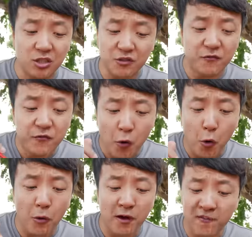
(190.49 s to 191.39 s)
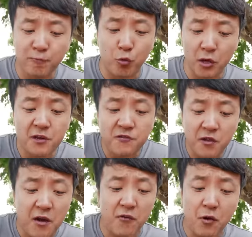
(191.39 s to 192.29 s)
Just full of porky
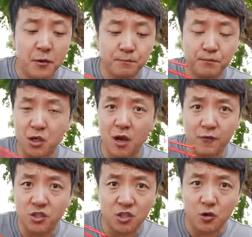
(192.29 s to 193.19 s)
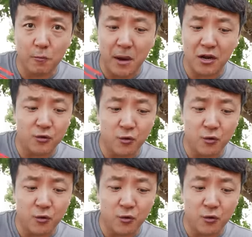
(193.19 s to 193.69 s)
flavor in every single bite